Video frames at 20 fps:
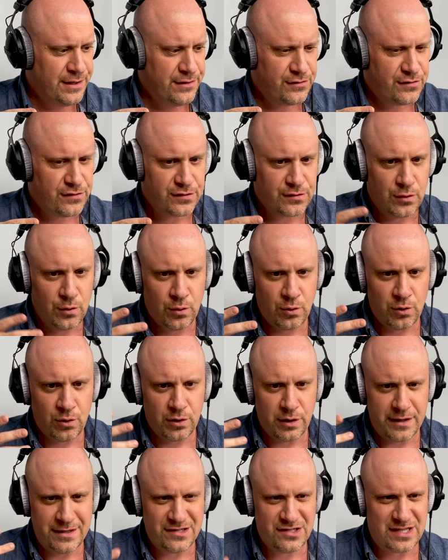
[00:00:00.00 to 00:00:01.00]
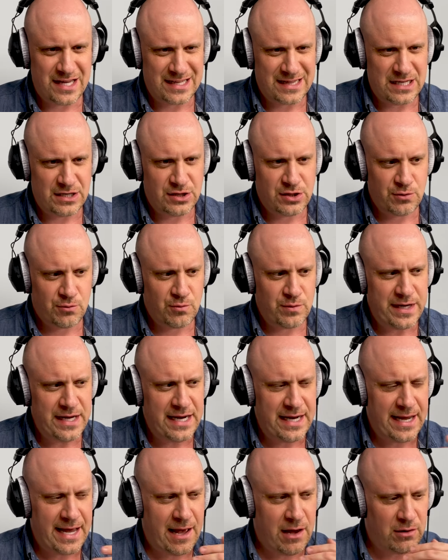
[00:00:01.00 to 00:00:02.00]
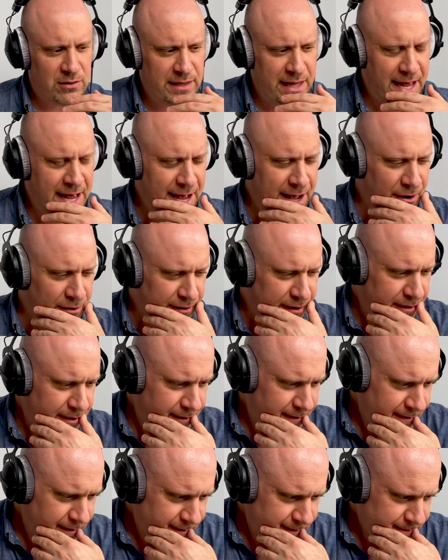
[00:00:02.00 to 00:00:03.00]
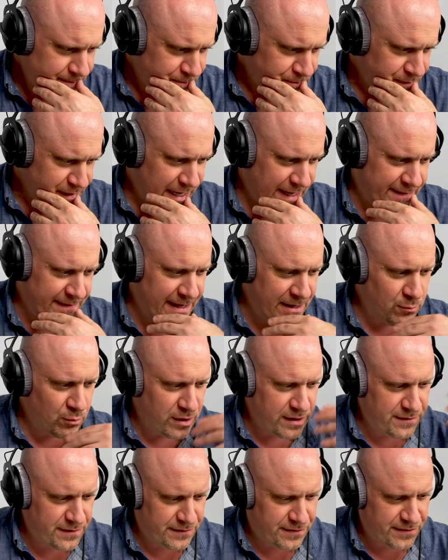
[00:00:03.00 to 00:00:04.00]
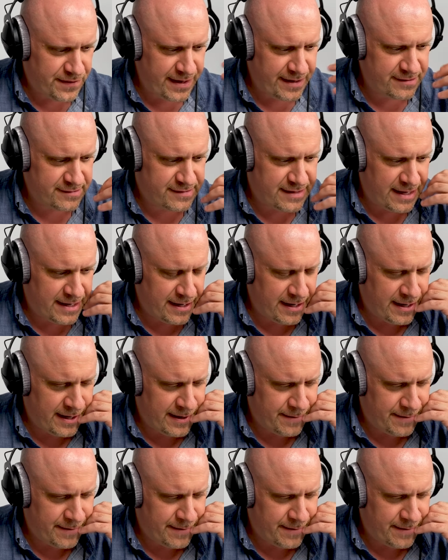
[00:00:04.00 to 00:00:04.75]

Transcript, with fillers: school, and just like the reading out loud. And then one of the things that...